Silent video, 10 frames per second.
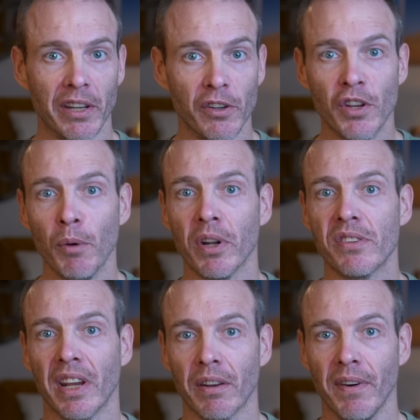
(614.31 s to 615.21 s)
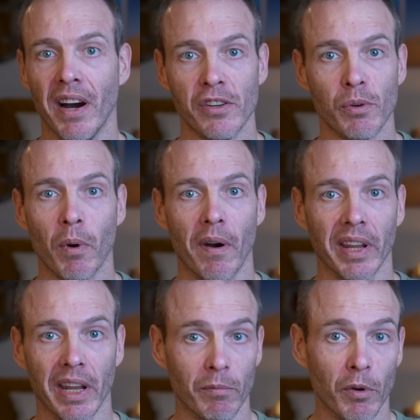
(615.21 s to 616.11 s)
and you do want to take advantage of
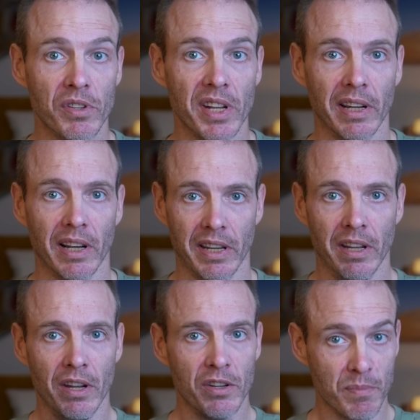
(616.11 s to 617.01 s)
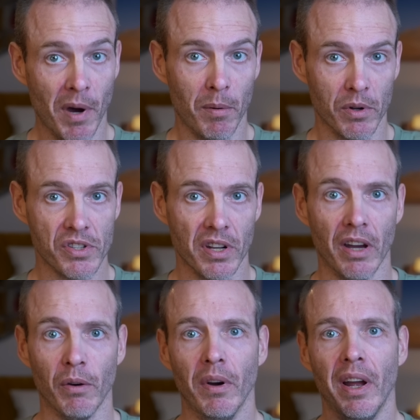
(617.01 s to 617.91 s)
wearing it routinely, smartwatch
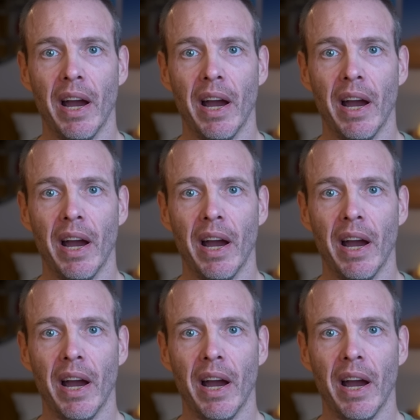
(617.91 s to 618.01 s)
style,